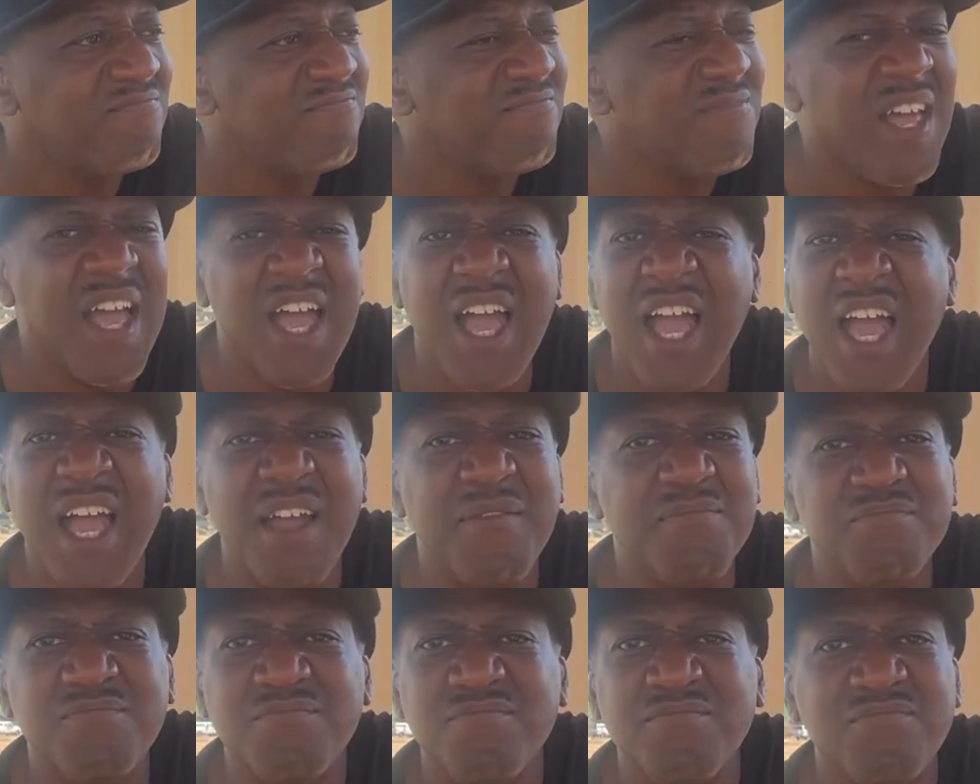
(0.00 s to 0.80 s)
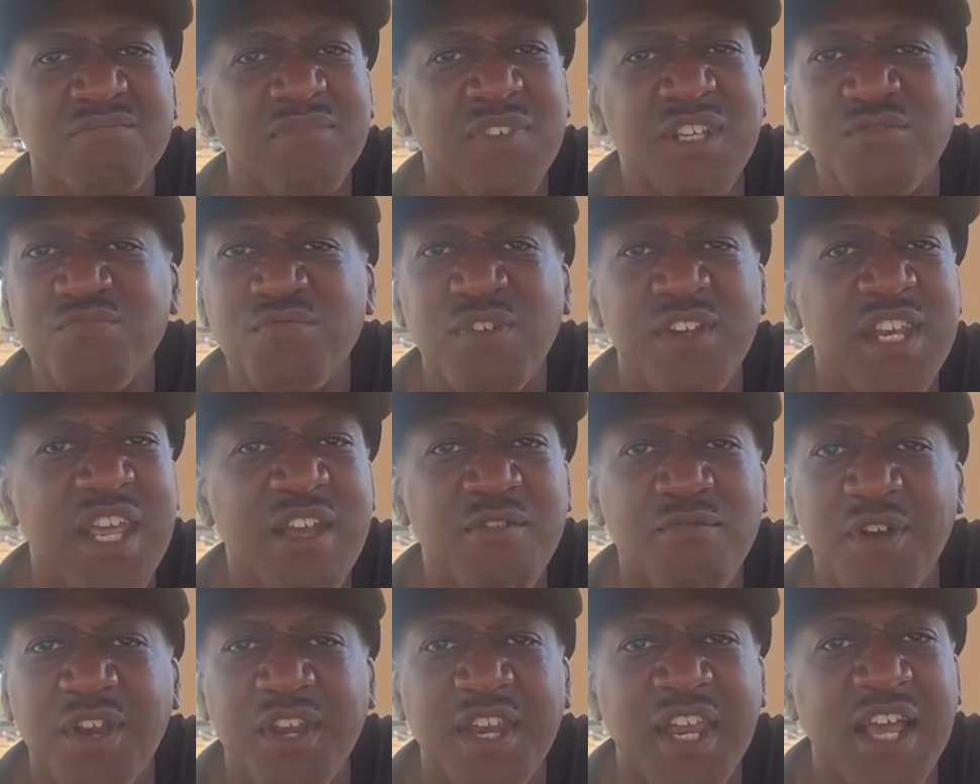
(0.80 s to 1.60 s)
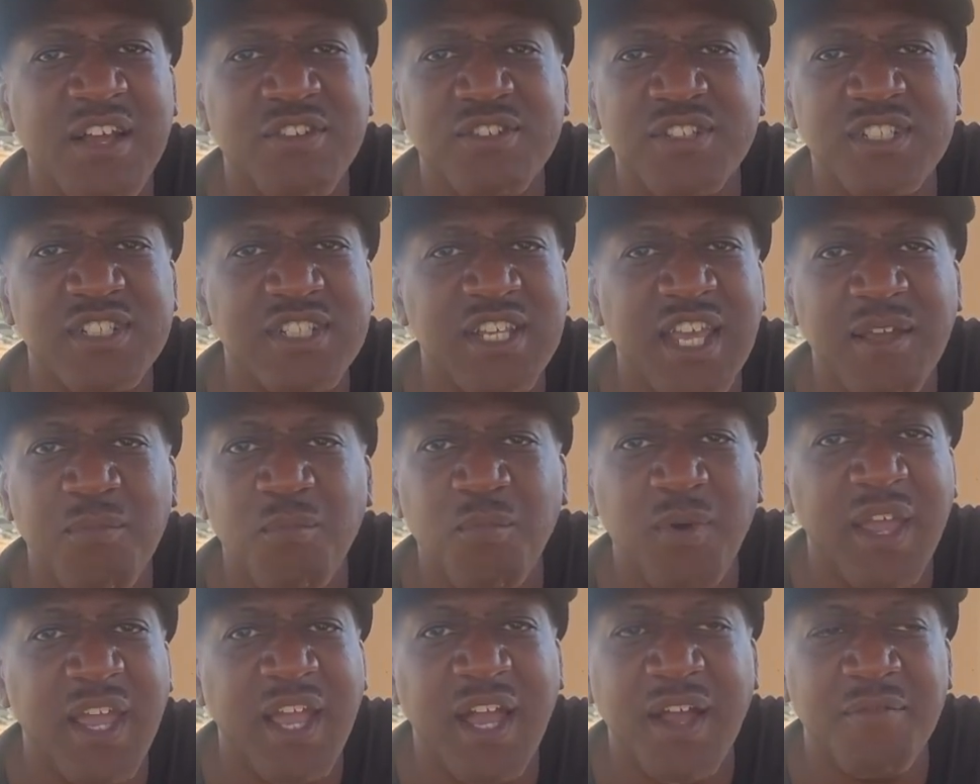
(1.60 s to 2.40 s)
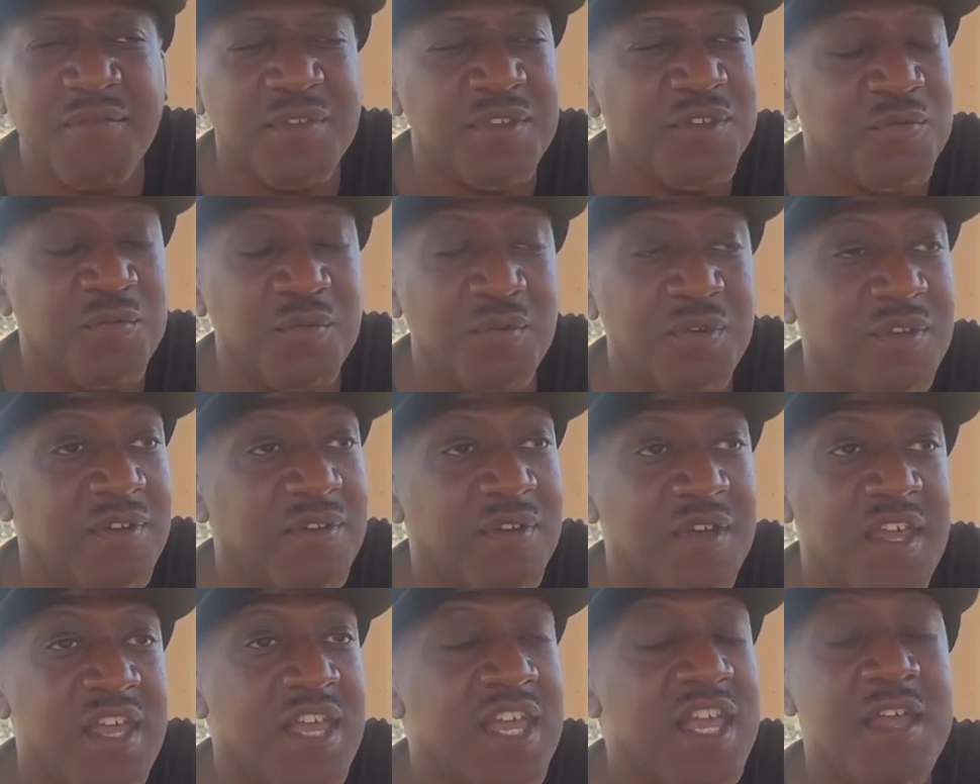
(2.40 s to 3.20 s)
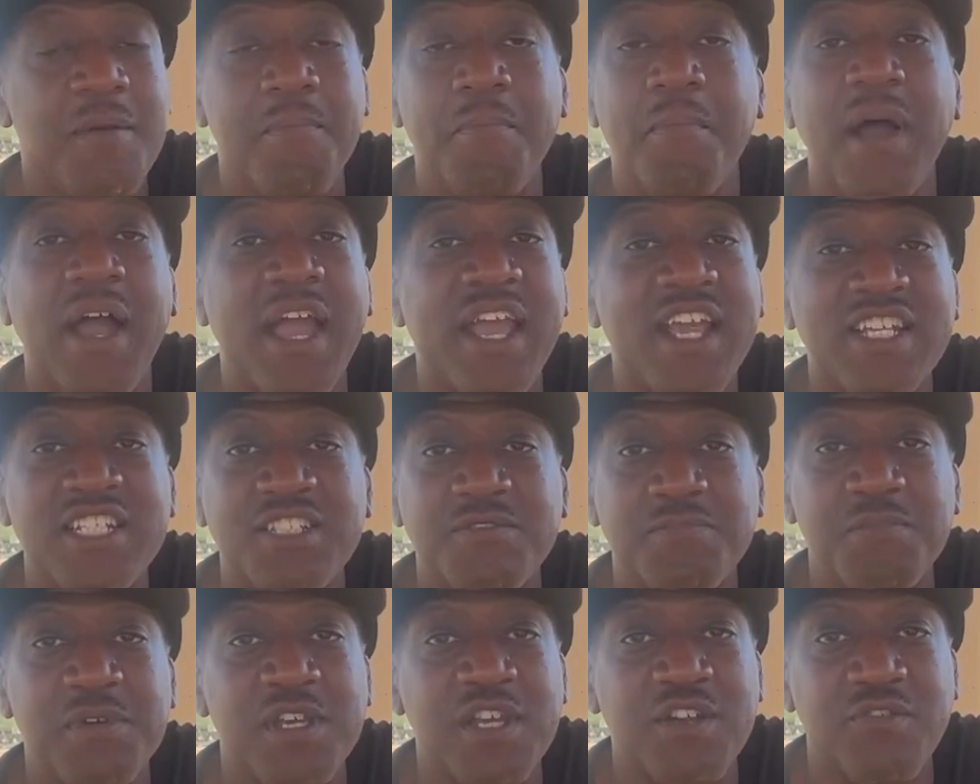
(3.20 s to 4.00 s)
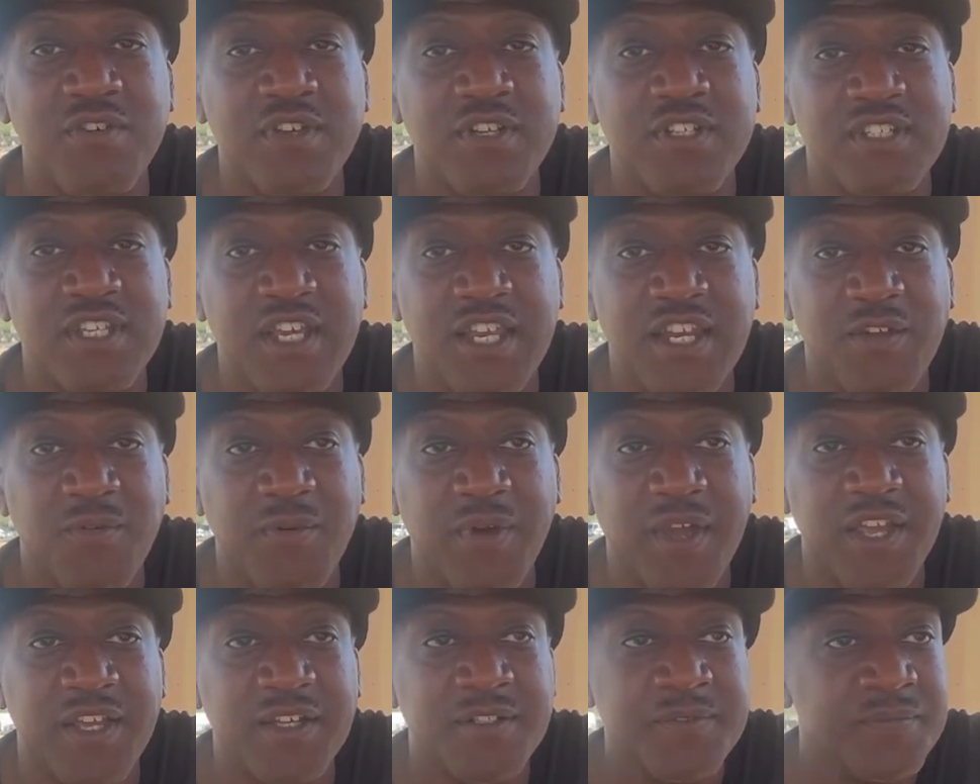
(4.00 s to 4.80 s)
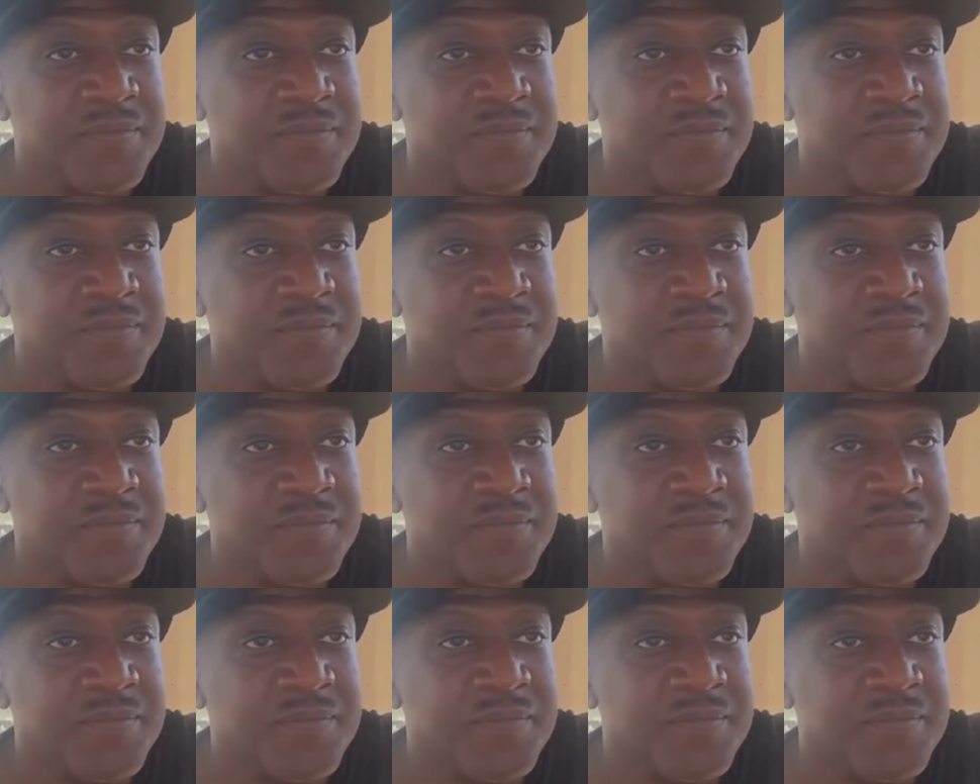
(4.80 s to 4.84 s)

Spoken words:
Nah, they run down the same way. In my experience, anyway.